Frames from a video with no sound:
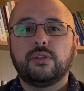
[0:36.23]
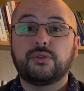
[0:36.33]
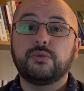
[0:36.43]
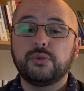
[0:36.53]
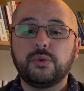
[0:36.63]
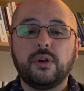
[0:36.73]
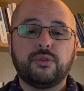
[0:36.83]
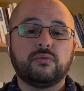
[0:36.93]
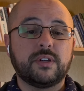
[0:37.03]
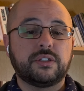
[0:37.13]
through the
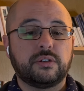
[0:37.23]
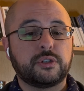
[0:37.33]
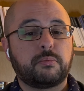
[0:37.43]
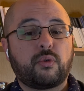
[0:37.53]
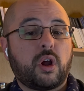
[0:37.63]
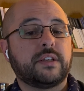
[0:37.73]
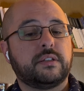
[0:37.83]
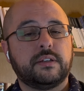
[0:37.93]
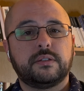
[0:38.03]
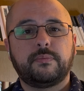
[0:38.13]
research
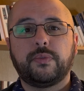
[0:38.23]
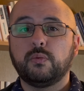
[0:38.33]
process.